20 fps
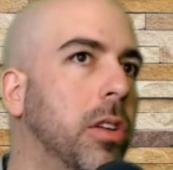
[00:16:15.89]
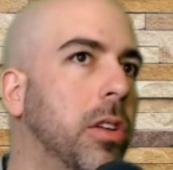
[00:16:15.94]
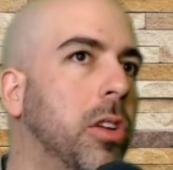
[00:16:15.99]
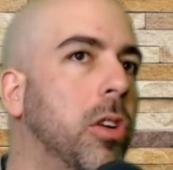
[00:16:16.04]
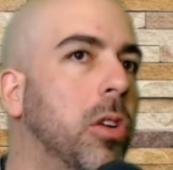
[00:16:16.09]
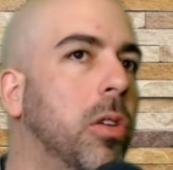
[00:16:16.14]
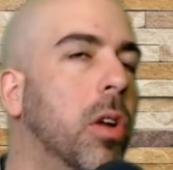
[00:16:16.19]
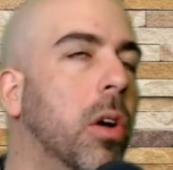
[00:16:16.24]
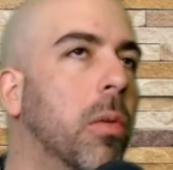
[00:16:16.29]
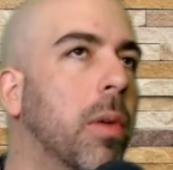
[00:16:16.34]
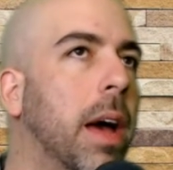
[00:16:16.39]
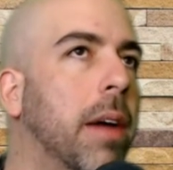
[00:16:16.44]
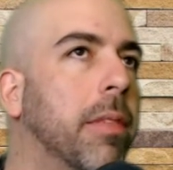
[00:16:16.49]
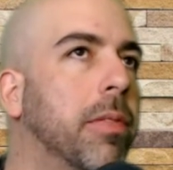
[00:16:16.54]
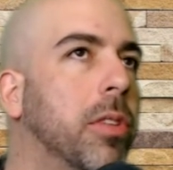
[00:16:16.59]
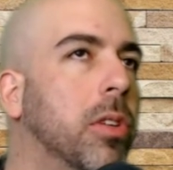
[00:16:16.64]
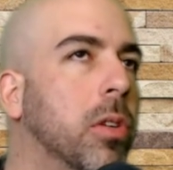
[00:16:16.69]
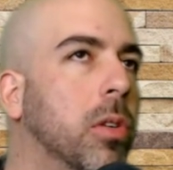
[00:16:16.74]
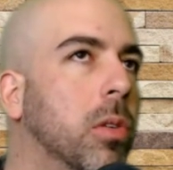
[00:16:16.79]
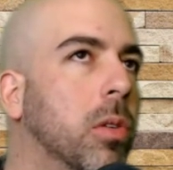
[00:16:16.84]
you don't
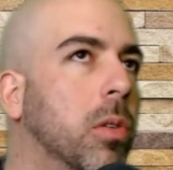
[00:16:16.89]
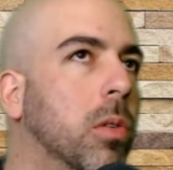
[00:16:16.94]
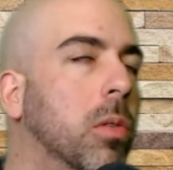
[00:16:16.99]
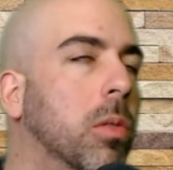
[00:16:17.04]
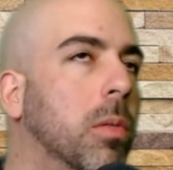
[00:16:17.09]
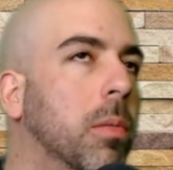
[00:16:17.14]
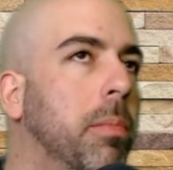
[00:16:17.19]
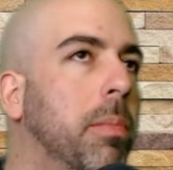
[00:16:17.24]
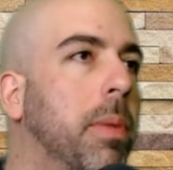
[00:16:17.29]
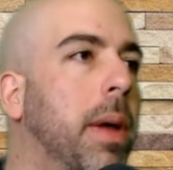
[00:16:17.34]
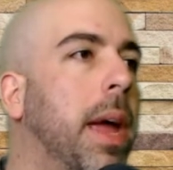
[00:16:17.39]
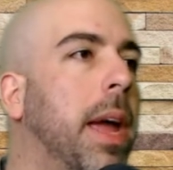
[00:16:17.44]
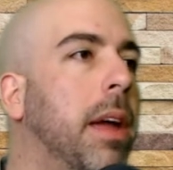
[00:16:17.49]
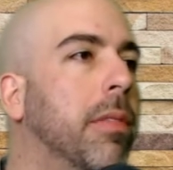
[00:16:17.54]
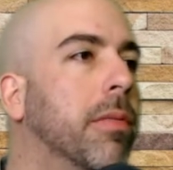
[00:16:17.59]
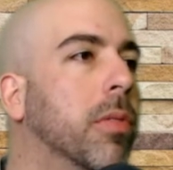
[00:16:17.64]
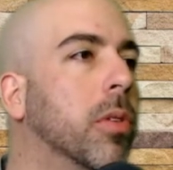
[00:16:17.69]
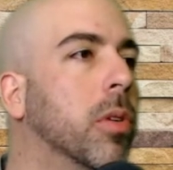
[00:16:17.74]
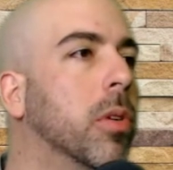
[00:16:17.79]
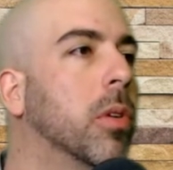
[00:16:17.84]
have to pay
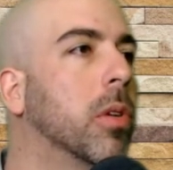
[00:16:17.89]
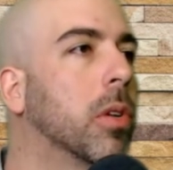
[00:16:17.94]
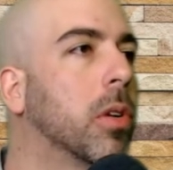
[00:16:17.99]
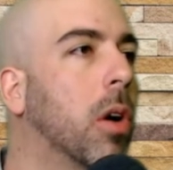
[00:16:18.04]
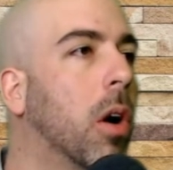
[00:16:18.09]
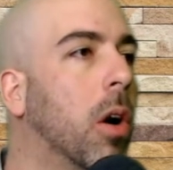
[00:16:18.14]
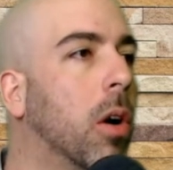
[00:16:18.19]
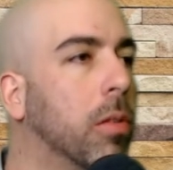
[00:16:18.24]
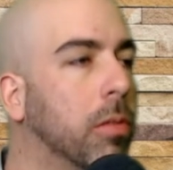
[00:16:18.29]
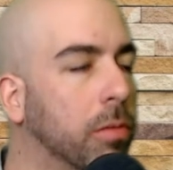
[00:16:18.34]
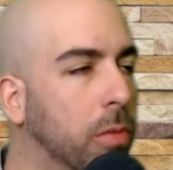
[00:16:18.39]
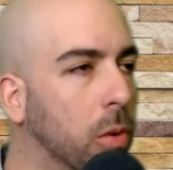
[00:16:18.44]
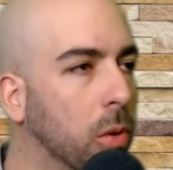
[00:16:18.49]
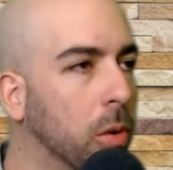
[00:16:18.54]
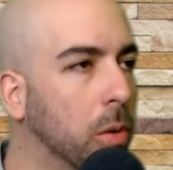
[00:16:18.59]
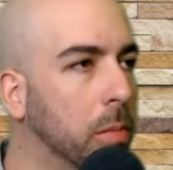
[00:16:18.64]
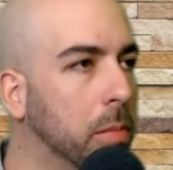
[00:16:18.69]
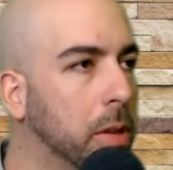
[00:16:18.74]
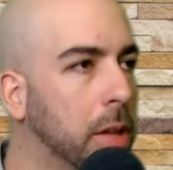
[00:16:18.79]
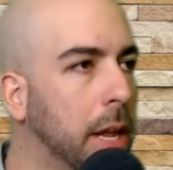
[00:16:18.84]
for carton
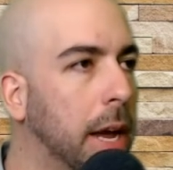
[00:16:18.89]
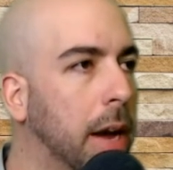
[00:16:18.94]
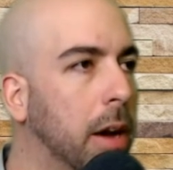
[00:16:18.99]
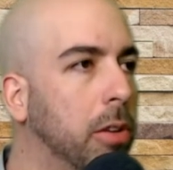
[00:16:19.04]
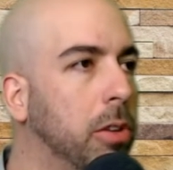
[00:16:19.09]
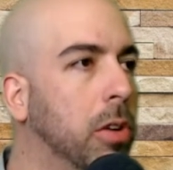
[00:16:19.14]
forms now.